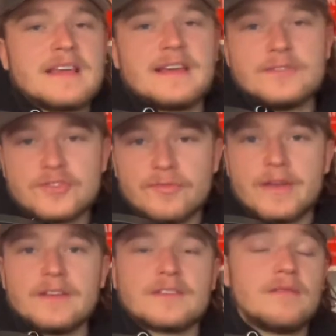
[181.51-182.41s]

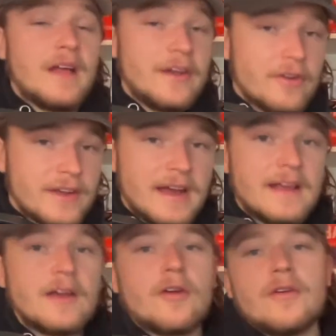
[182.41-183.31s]
injuries, Leonard
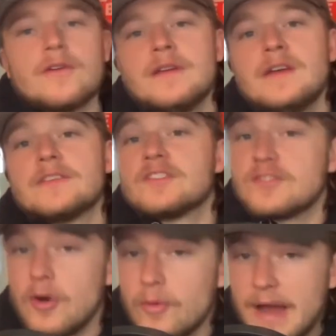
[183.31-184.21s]
getting hurt,
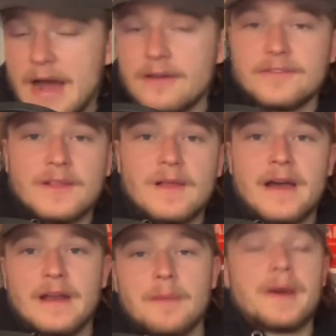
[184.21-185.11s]
Stone out of the
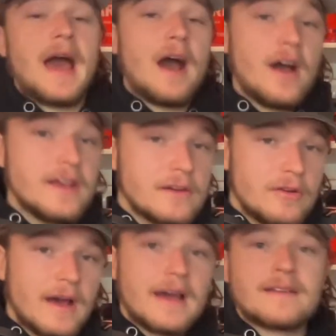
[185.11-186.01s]
lineup,
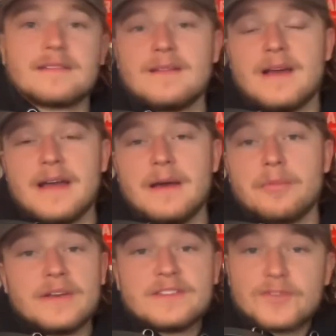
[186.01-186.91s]
Eichel out of the lineup.
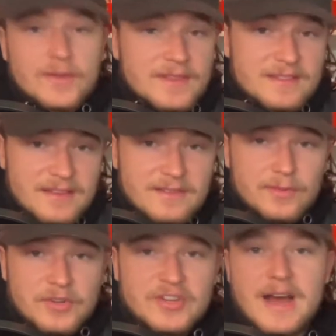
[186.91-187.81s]
We didn't start the
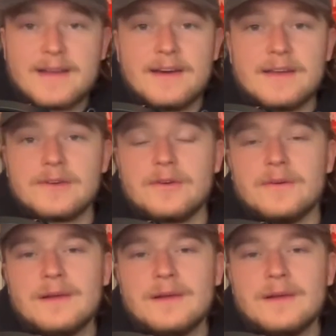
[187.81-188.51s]
season with Jack Eichel.